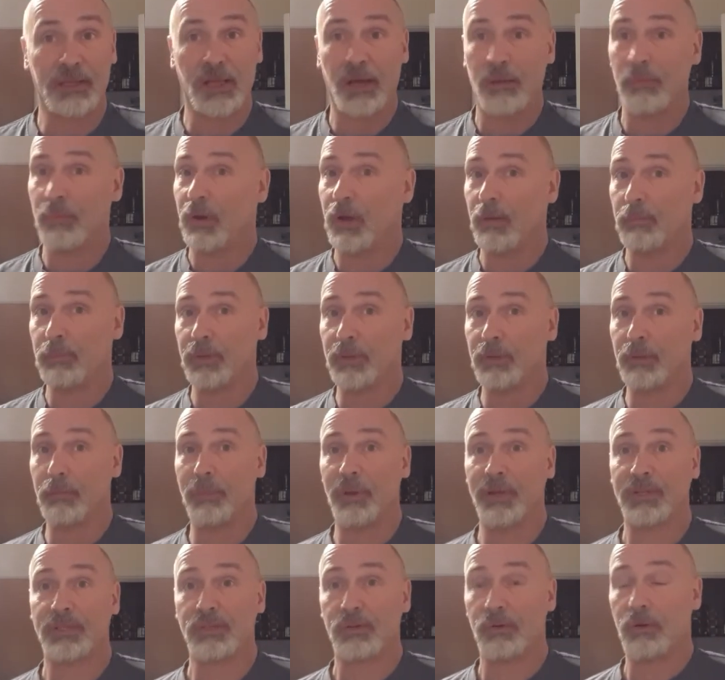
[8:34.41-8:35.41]
That might be the
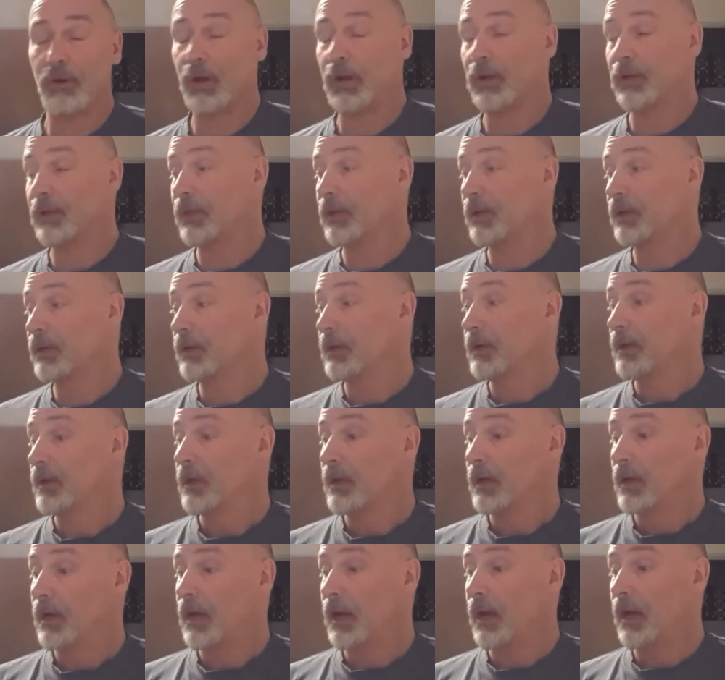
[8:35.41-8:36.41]
better idea,
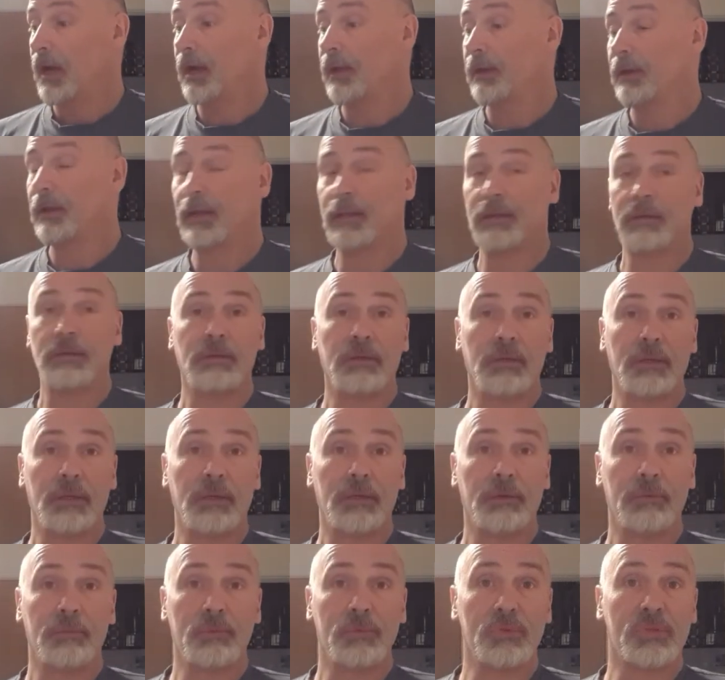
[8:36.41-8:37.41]
and
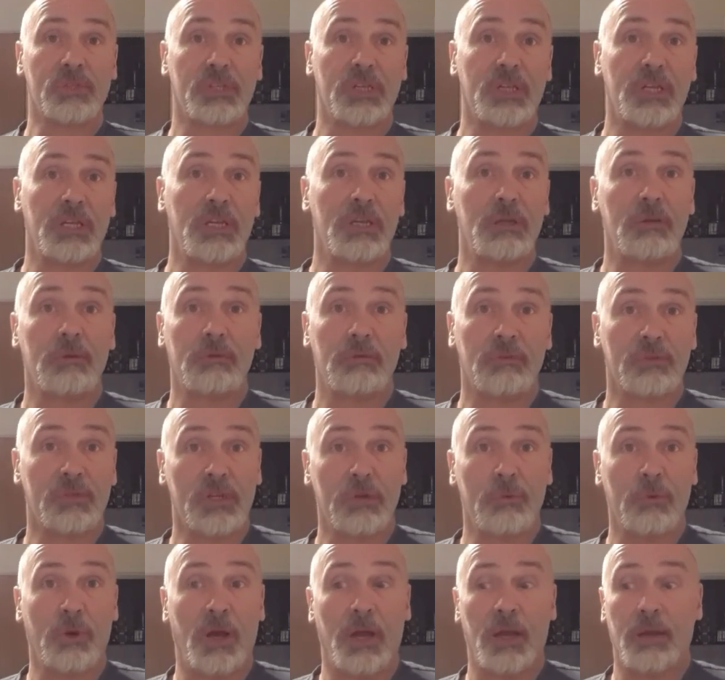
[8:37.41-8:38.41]
then see
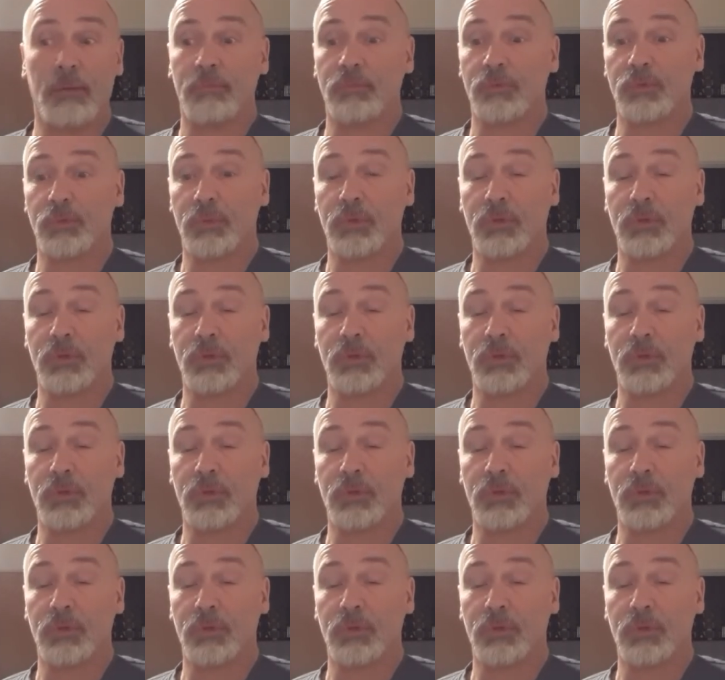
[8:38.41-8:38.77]
what happens.